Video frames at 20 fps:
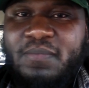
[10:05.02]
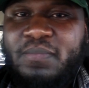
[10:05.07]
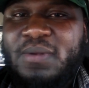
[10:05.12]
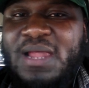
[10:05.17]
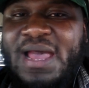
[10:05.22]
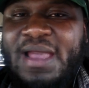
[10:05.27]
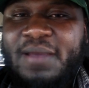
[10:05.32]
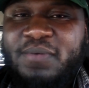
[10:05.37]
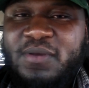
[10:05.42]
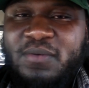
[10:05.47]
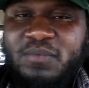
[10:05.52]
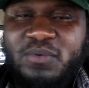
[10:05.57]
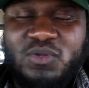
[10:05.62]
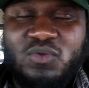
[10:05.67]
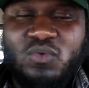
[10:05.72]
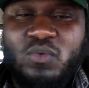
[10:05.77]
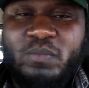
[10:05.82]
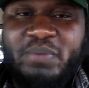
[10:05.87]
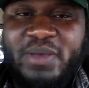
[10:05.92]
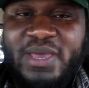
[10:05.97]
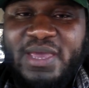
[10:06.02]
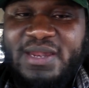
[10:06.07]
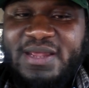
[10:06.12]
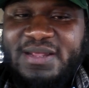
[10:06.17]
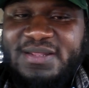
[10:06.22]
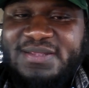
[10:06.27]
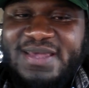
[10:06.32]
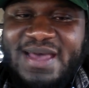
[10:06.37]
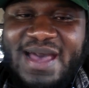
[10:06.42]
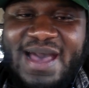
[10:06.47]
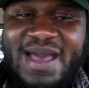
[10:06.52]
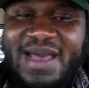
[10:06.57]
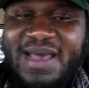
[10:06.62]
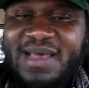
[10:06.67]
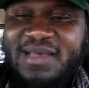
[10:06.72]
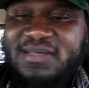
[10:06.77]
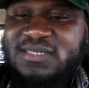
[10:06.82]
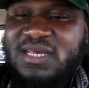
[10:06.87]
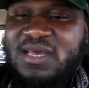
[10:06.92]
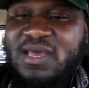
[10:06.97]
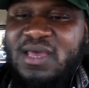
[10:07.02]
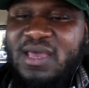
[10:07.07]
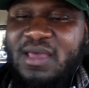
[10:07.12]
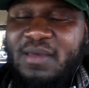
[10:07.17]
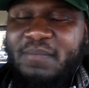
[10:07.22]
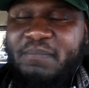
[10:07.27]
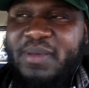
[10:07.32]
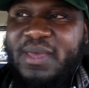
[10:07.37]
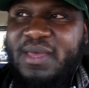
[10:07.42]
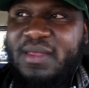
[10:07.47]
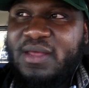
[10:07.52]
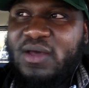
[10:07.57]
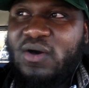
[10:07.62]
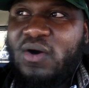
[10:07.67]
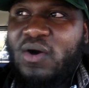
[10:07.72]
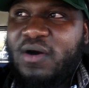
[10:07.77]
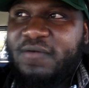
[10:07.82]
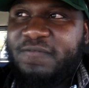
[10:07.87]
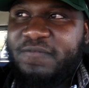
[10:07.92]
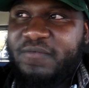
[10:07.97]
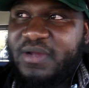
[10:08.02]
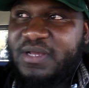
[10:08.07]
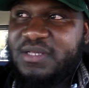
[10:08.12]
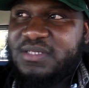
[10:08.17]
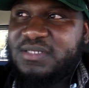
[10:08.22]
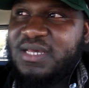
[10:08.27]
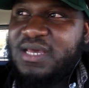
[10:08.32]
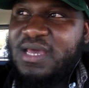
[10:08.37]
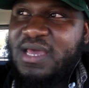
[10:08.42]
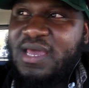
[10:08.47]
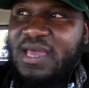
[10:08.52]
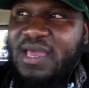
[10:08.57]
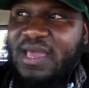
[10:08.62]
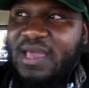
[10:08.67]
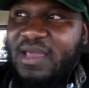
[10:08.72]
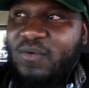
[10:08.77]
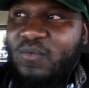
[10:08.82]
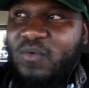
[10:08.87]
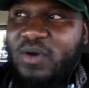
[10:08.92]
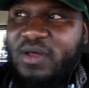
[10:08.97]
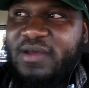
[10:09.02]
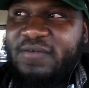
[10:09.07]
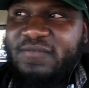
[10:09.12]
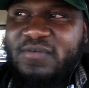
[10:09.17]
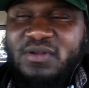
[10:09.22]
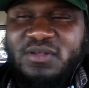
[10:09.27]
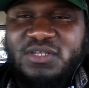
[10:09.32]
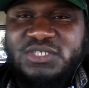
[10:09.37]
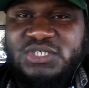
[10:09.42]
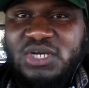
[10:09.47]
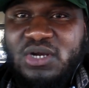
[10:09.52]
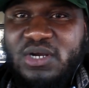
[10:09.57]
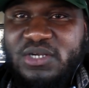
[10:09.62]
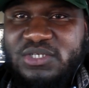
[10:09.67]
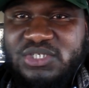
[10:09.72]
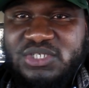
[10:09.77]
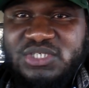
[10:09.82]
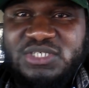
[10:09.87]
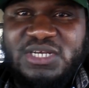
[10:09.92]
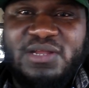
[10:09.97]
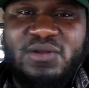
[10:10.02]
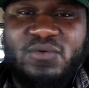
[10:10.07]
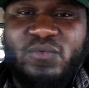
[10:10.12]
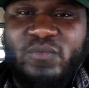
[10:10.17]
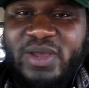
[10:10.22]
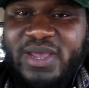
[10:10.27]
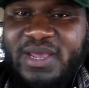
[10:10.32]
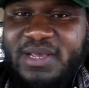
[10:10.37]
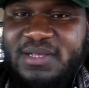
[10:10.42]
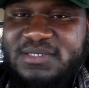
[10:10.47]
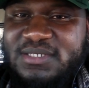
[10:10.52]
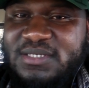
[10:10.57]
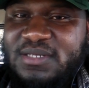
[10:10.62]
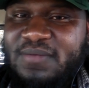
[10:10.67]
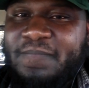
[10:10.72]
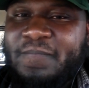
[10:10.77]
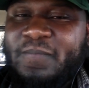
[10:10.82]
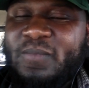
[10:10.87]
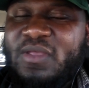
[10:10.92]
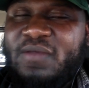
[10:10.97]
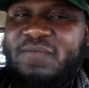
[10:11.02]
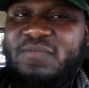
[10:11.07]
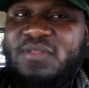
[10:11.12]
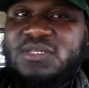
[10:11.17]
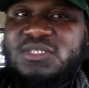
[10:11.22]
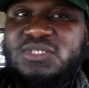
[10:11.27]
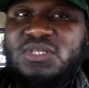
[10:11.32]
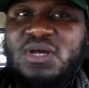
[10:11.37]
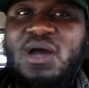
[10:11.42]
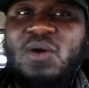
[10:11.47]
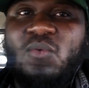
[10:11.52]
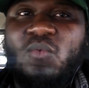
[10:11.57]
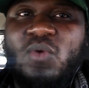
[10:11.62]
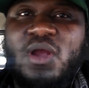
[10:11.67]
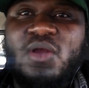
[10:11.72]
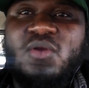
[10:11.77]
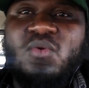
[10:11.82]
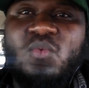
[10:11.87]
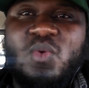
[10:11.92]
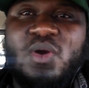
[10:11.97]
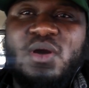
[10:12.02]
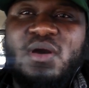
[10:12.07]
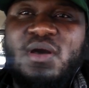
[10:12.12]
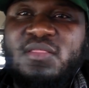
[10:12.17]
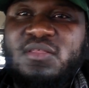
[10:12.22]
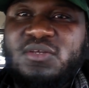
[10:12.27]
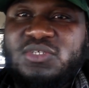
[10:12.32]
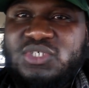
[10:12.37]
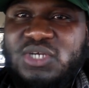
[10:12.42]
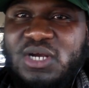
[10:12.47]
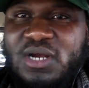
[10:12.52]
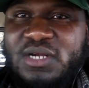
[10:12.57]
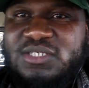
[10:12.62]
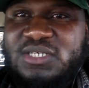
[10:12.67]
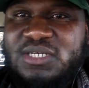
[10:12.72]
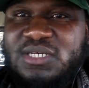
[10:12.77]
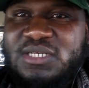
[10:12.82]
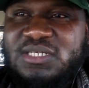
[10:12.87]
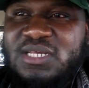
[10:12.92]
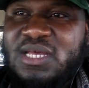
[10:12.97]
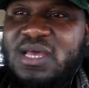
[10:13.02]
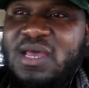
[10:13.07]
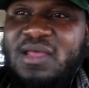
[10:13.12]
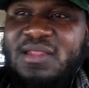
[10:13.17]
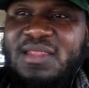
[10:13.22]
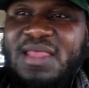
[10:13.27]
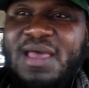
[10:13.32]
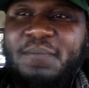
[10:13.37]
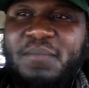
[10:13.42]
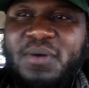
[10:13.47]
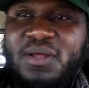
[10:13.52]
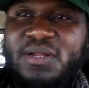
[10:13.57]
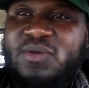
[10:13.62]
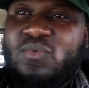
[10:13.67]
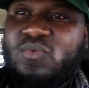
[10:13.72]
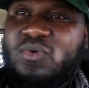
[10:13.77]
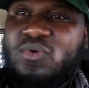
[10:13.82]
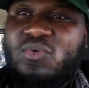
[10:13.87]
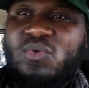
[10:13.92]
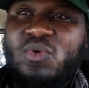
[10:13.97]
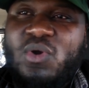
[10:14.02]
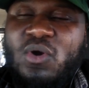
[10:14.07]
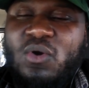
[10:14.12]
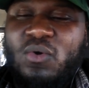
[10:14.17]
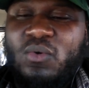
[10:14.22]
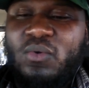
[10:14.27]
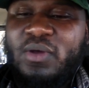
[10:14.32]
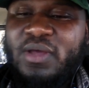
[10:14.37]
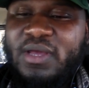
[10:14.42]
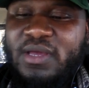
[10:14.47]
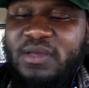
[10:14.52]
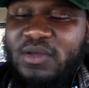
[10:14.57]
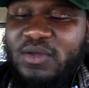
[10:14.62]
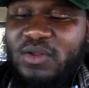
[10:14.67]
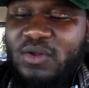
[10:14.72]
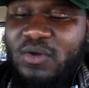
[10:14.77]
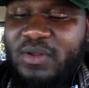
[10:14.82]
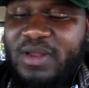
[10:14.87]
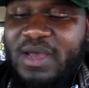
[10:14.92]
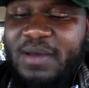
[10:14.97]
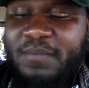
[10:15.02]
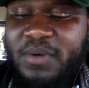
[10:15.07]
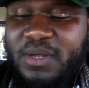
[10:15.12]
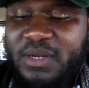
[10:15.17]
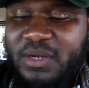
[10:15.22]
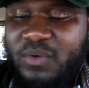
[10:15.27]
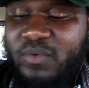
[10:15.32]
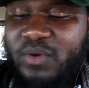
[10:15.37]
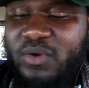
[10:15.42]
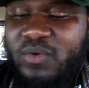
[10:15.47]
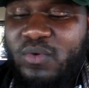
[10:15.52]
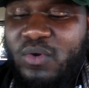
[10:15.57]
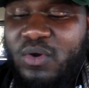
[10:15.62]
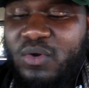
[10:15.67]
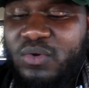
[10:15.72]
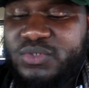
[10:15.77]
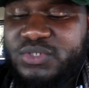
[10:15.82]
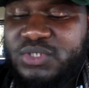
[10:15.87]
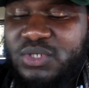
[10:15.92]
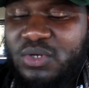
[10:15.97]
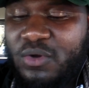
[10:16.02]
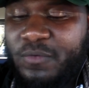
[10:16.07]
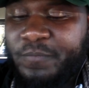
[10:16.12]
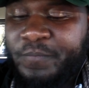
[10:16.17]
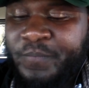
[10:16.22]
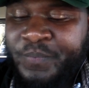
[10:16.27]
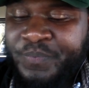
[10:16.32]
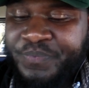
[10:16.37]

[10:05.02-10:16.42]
of black people do pay the tithes and pay the offerings, and whatever the church generates, if they start working with other churches, that money will grow. That money will grow. So